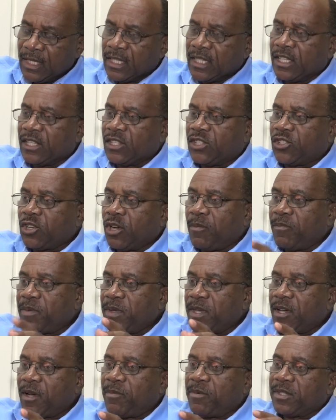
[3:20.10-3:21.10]
is
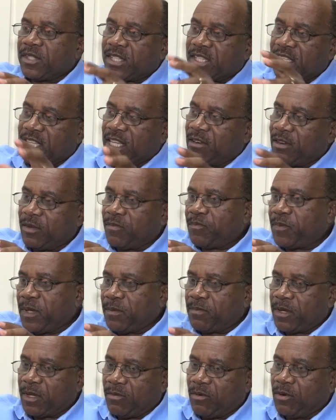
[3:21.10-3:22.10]
jumping up and scaring
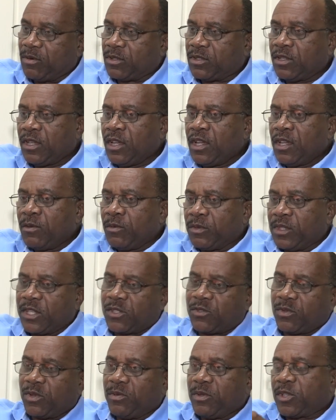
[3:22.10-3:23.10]
people about
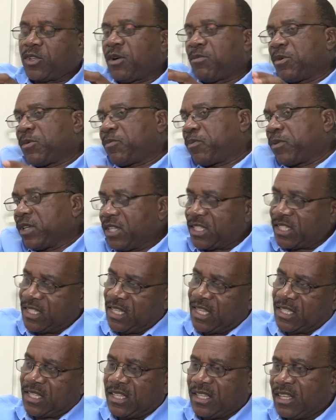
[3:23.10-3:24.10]
this will become a police
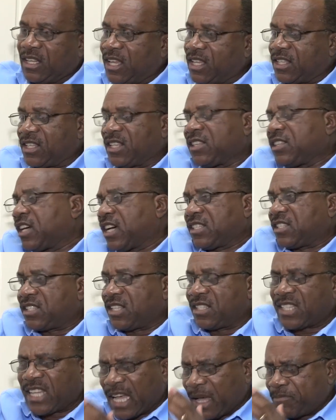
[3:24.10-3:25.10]
state and a lot of
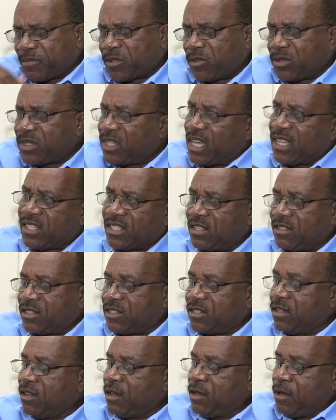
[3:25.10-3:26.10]
nonsense, absolute nonsense.